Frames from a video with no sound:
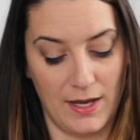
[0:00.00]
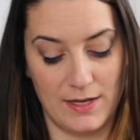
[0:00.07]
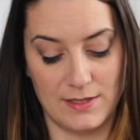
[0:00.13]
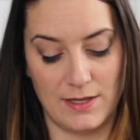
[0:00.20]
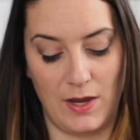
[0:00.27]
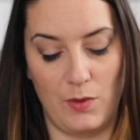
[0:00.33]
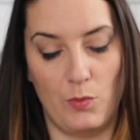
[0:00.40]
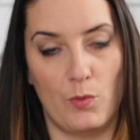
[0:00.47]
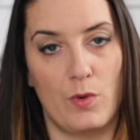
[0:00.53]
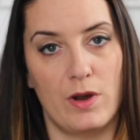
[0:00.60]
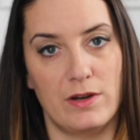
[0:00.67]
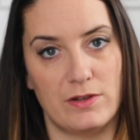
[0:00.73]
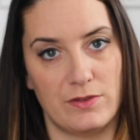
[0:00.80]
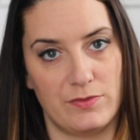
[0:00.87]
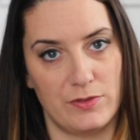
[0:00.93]
It is a
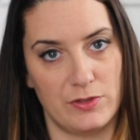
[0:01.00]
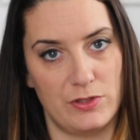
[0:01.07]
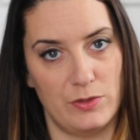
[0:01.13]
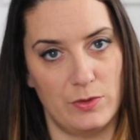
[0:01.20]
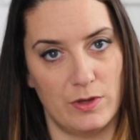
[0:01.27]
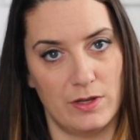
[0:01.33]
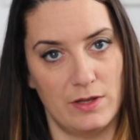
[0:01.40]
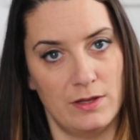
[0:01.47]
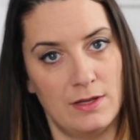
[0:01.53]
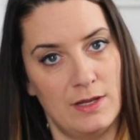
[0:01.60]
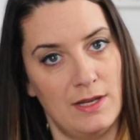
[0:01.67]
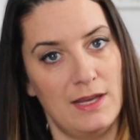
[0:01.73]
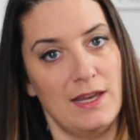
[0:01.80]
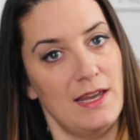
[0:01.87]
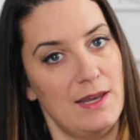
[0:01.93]
wonderful tool
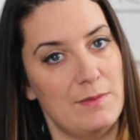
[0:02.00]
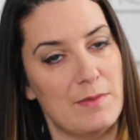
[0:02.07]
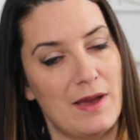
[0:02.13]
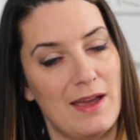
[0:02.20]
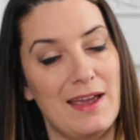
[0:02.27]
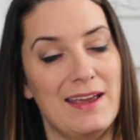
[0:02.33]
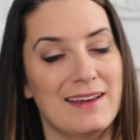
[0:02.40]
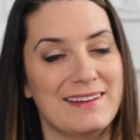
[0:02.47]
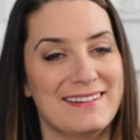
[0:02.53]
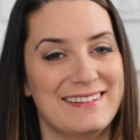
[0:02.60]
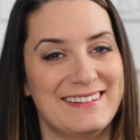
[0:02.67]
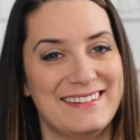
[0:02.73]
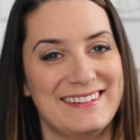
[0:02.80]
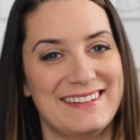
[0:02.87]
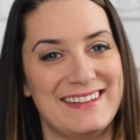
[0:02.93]
in my
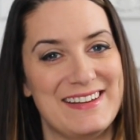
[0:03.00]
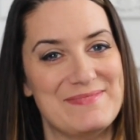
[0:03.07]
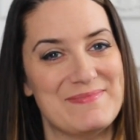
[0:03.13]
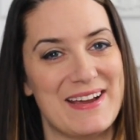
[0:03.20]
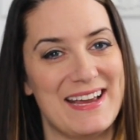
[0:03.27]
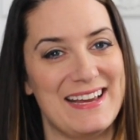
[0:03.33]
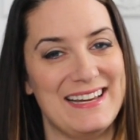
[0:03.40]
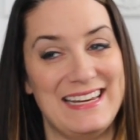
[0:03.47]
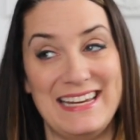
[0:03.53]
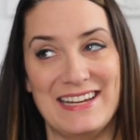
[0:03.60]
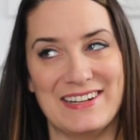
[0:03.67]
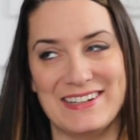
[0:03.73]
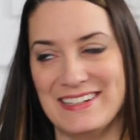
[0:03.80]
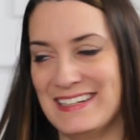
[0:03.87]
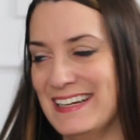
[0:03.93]

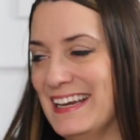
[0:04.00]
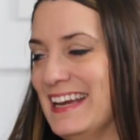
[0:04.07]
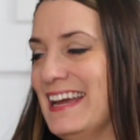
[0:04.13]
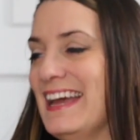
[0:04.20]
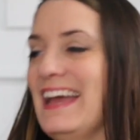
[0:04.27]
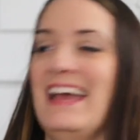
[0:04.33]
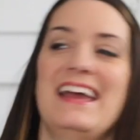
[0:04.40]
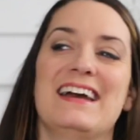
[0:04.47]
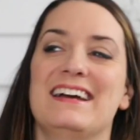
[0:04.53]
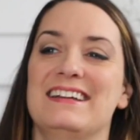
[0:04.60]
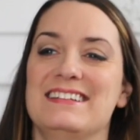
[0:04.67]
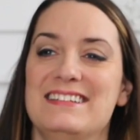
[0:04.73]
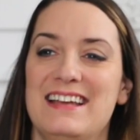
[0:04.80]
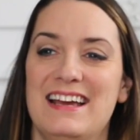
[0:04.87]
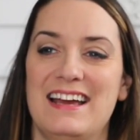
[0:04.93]
gear,
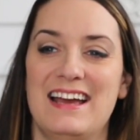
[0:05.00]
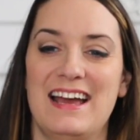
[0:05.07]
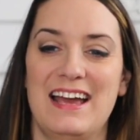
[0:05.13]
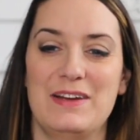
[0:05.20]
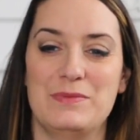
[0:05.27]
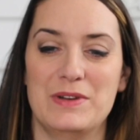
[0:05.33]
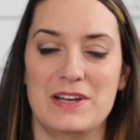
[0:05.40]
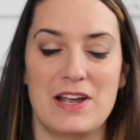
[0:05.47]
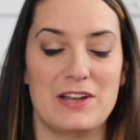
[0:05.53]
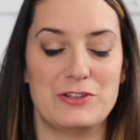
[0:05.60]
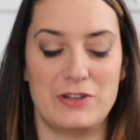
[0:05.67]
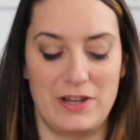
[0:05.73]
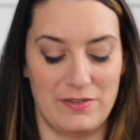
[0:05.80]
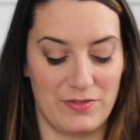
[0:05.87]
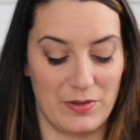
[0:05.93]
and I would not
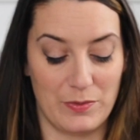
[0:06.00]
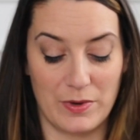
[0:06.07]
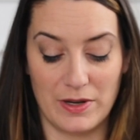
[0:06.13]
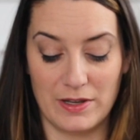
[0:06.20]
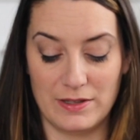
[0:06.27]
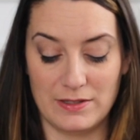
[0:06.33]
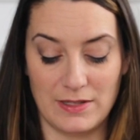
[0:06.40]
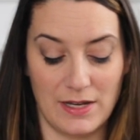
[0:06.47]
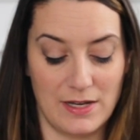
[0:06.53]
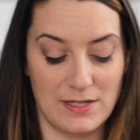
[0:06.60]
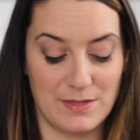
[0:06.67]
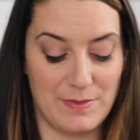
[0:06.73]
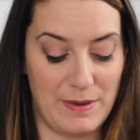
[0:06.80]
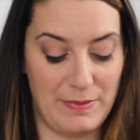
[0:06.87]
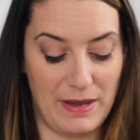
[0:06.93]
trade it for the world, and
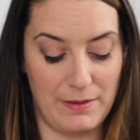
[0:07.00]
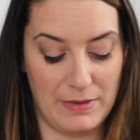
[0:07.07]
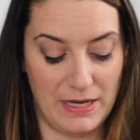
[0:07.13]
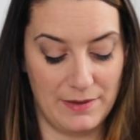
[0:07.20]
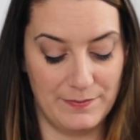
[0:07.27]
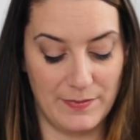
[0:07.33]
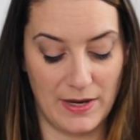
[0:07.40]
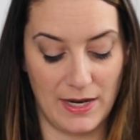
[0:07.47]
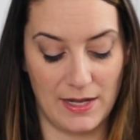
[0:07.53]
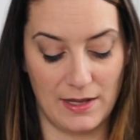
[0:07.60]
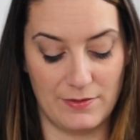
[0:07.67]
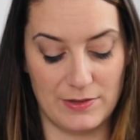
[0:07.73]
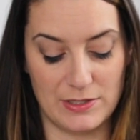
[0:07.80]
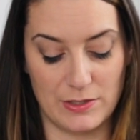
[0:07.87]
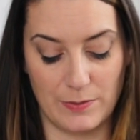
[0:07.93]
it's my baby, and I
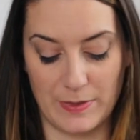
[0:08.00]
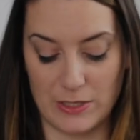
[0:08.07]
love it so